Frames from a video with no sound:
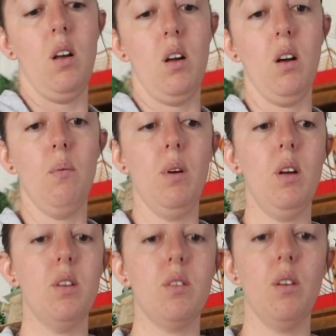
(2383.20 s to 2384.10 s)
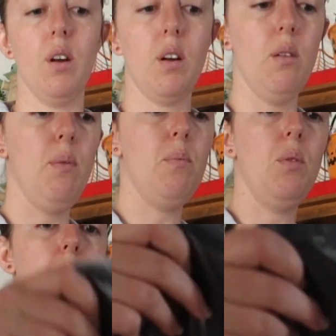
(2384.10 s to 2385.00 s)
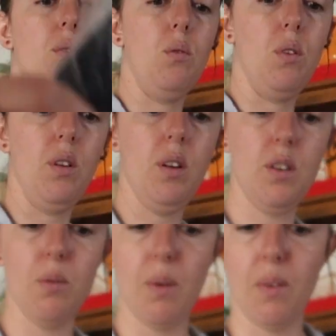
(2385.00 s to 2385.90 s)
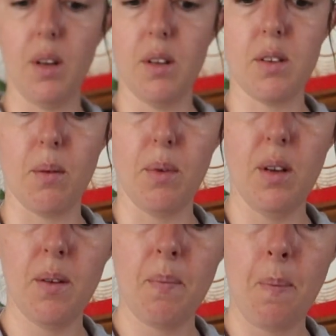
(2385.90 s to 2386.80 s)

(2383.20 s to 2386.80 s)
So I can't remember what ones I ordered. Should be written here somewhere.